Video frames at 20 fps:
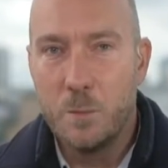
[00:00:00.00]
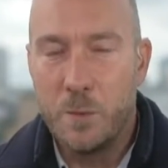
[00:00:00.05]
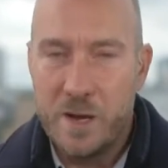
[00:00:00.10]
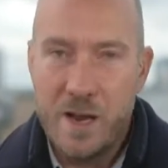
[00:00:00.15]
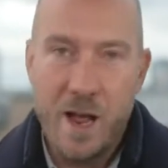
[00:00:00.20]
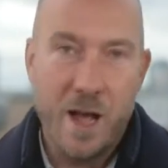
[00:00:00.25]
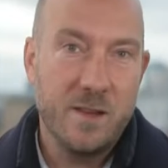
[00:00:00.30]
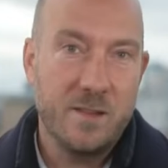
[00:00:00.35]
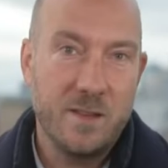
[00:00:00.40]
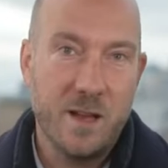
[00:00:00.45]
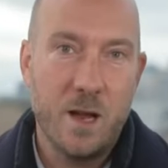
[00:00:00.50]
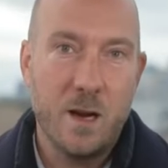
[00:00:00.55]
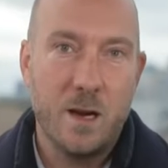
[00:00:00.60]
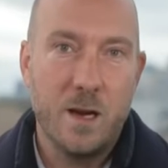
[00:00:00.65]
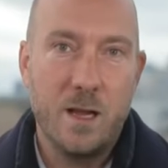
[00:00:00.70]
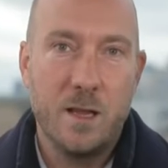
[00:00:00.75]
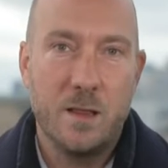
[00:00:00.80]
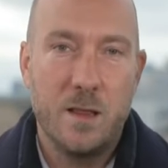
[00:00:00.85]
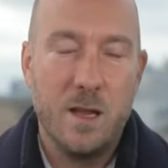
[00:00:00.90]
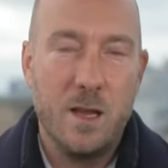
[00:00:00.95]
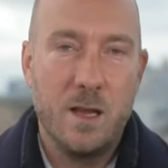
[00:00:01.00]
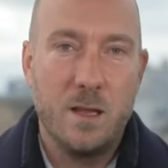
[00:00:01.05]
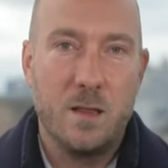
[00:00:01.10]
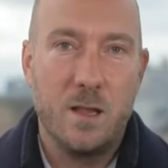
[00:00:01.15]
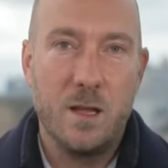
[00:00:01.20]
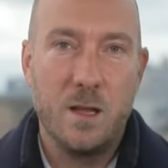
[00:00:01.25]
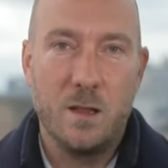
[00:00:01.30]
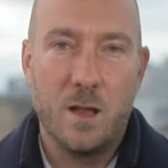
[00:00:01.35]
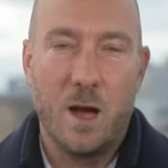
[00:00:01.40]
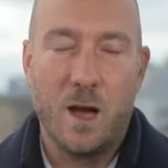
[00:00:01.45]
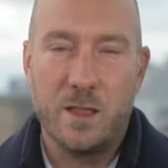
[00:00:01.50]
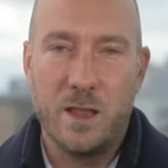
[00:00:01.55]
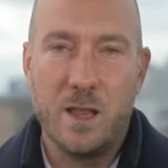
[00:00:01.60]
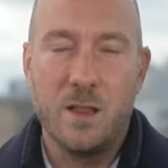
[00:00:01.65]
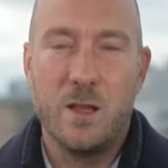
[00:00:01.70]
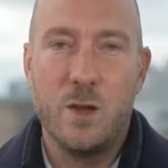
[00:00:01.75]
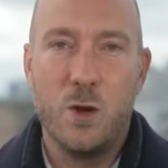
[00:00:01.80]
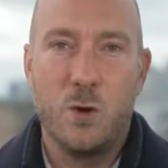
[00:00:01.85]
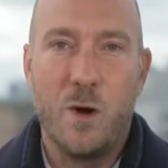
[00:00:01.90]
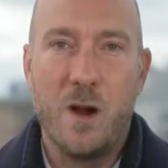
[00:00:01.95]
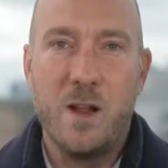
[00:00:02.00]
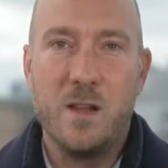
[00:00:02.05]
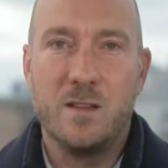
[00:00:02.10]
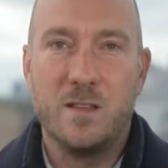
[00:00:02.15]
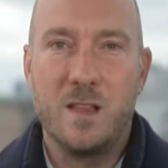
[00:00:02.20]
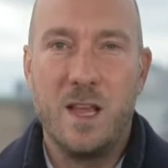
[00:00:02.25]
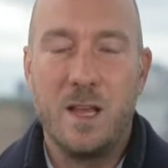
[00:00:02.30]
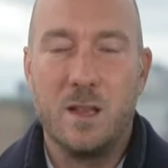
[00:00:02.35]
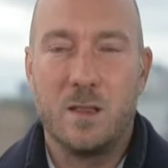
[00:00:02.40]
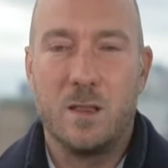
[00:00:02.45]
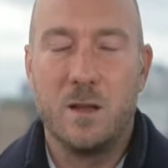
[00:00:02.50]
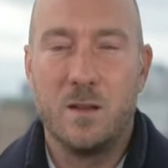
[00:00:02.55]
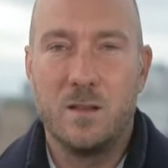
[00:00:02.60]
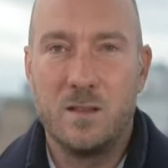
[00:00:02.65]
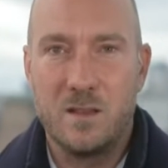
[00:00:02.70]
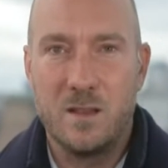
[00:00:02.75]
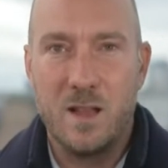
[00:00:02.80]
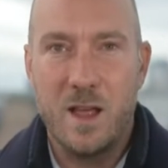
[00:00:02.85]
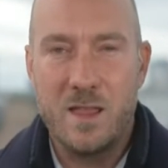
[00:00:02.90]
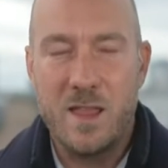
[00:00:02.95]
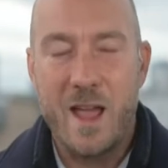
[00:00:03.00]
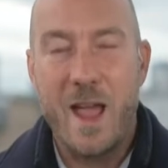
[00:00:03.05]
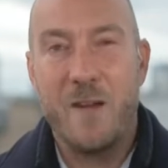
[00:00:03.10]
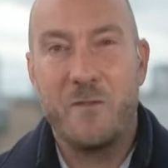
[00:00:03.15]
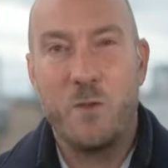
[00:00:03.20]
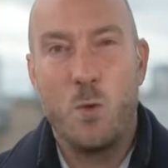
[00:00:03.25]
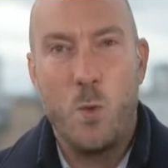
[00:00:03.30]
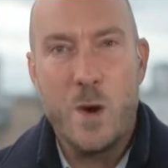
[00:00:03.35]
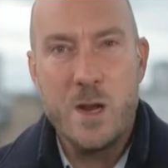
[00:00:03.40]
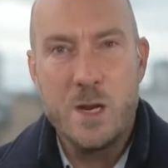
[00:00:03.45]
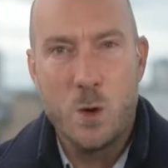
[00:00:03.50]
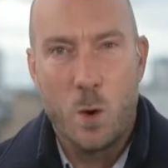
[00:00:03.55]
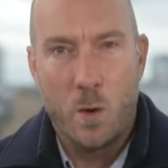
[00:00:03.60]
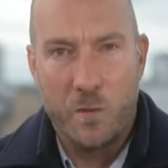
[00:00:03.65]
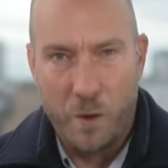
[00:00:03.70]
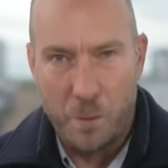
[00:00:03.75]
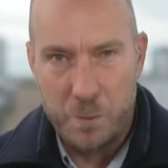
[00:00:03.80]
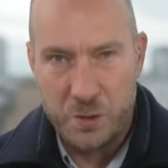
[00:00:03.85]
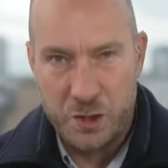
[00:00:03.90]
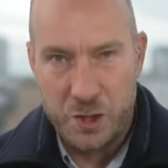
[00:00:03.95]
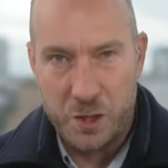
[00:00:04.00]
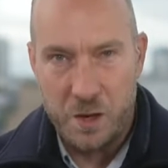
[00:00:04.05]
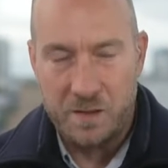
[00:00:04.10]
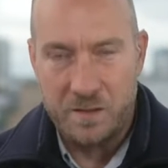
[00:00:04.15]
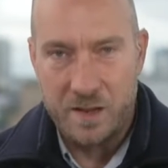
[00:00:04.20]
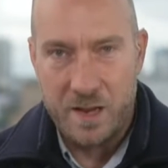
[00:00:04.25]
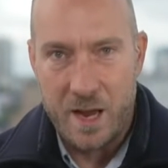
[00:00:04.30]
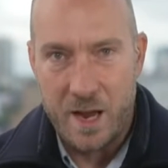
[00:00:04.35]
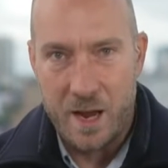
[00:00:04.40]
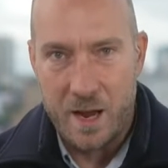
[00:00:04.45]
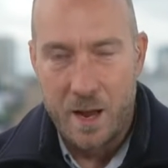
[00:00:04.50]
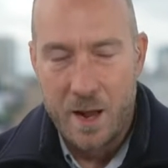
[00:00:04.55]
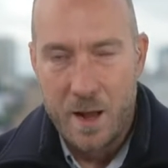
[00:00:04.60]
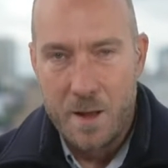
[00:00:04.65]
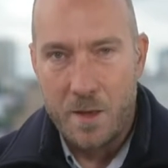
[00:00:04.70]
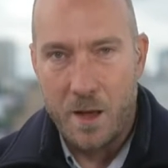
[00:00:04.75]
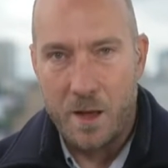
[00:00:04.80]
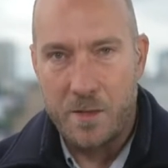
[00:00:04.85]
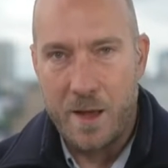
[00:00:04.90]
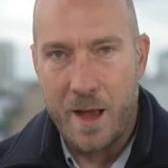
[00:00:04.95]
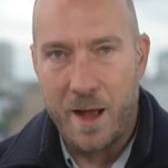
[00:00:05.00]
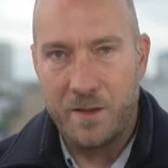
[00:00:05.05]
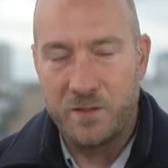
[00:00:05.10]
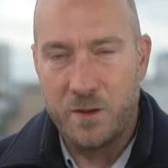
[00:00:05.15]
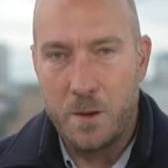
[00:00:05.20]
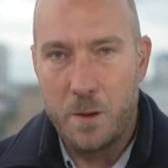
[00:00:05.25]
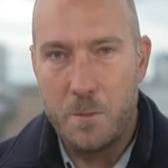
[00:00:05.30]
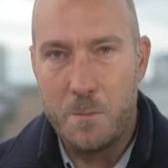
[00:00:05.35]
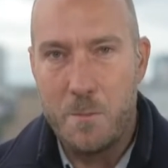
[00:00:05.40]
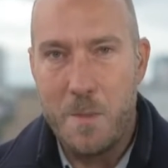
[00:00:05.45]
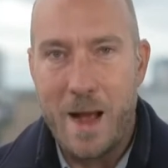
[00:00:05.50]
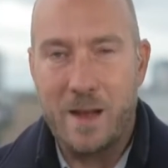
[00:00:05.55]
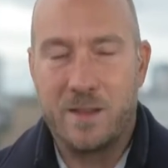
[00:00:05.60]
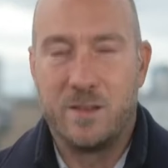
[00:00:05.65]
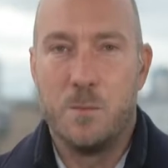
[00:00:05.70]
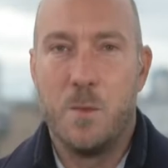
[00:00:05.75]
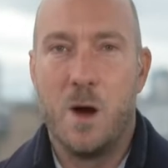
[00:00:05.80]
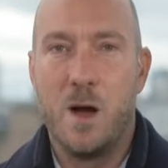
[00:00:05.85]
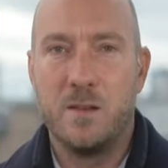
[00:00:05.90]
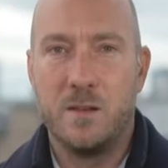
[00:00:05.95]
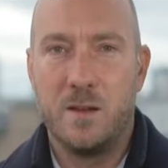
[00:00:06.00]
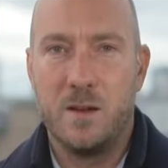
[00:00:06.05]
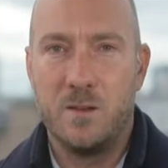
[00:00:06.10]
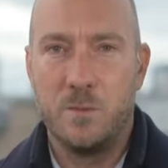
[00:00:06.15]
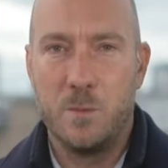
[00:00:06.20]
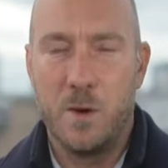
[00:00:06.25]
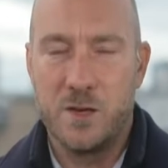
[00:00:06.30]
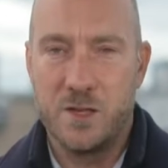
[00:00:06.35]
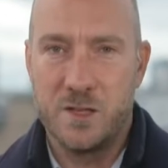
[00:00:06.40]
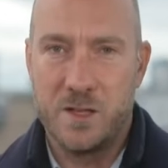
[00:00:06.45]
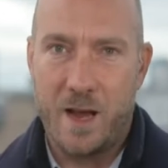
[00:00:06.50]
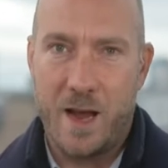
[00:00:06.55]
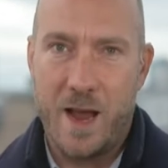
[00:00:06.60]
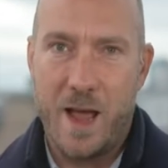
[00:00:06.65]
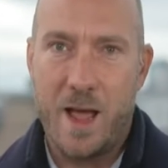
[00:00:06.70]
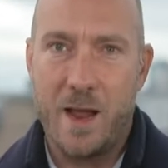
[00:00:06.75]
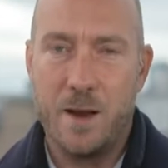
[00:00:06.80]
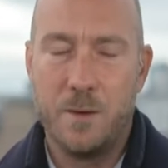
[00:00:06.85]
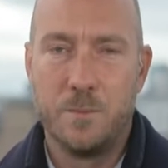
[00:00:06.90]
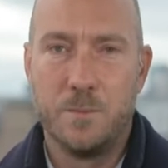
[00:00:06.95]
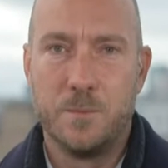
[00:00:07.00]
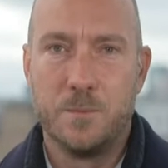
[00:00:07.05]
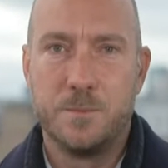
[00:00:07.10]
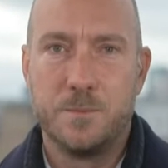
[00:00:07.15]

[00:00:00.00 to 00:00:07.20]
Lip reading: But yeah, certainly I think the Ukrainians think that they have a window of opportunity here and they have to maximize it as much as they can.